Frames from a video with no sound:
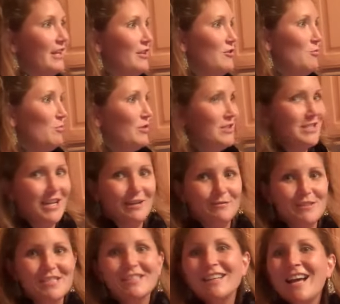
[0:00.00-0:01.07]
like numerous times.
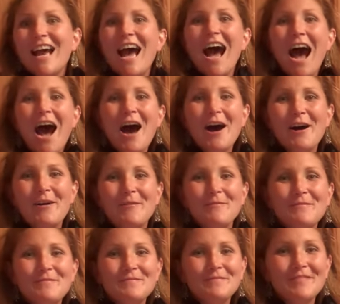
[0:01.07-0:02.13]

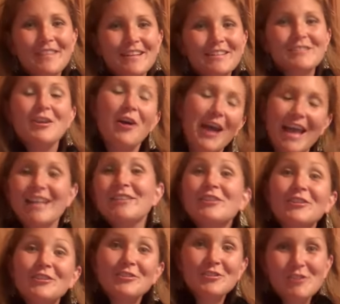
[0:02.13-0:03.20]
And
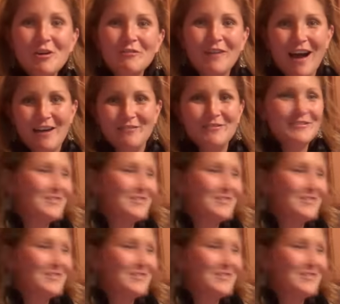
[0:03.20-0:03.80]
turn your stove off.